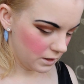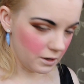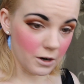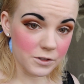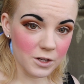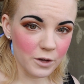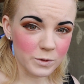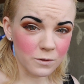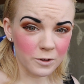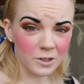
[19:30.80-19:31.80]
It also
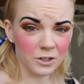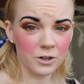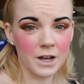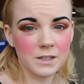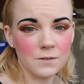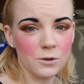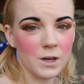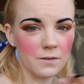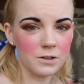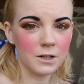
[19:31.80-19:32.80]
helps to fill in the cracks if you
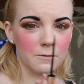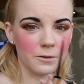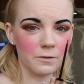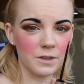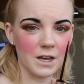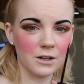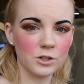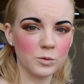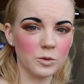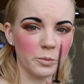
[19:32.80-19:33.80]
have enough of the
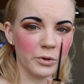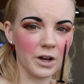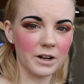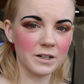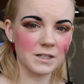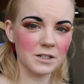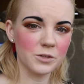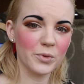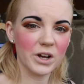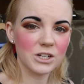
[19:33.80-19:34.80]
actual product on
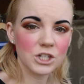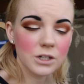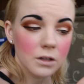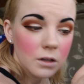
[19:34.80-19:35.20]
your brush.